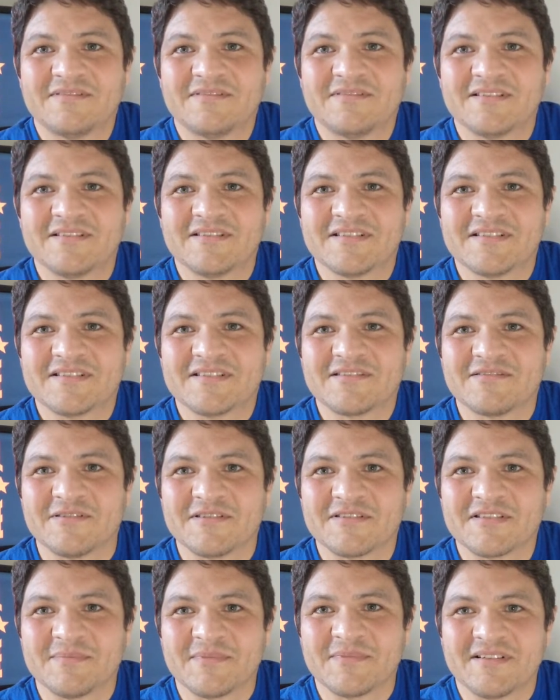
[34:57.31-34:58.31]
What are these?
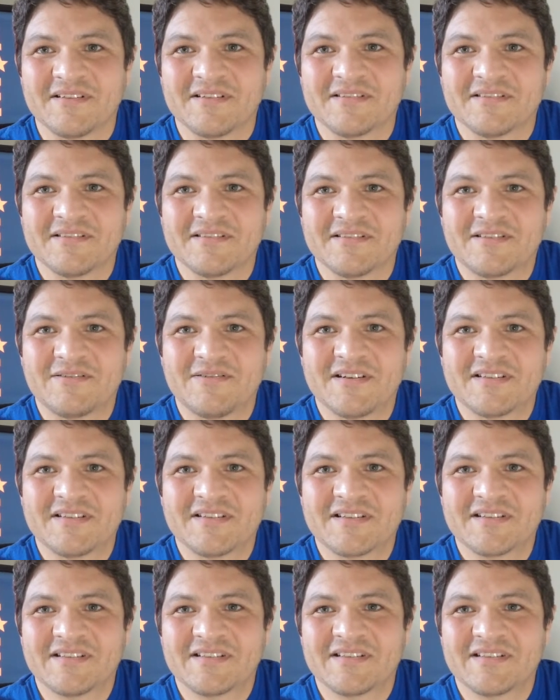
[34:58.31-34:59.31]
What are some of your other
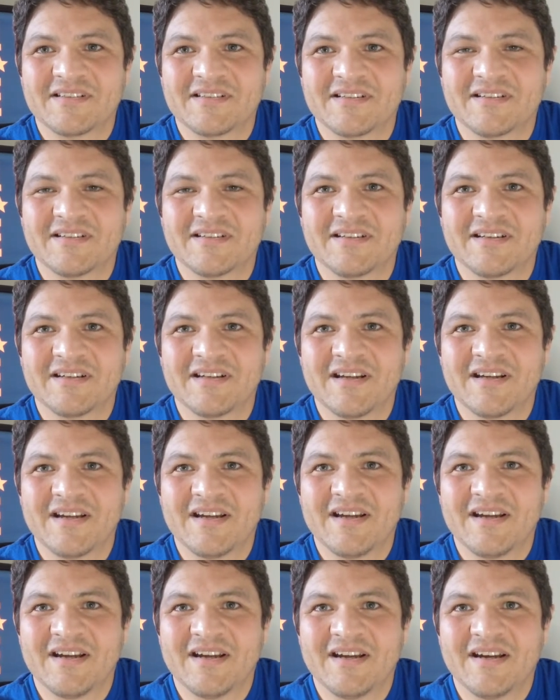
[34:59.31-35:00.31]
questions?
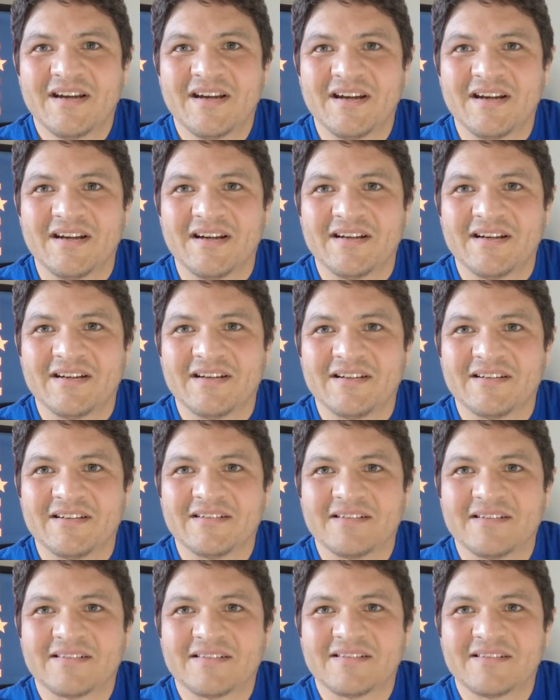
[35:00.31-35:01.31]
Uh,
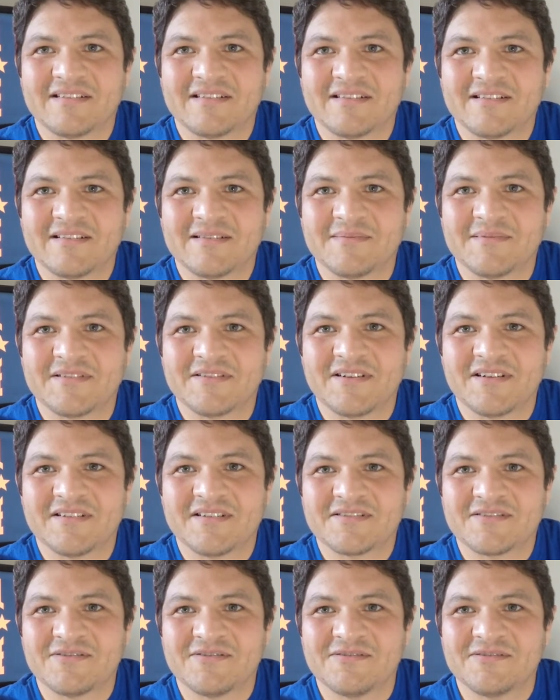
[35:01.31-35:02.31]
Just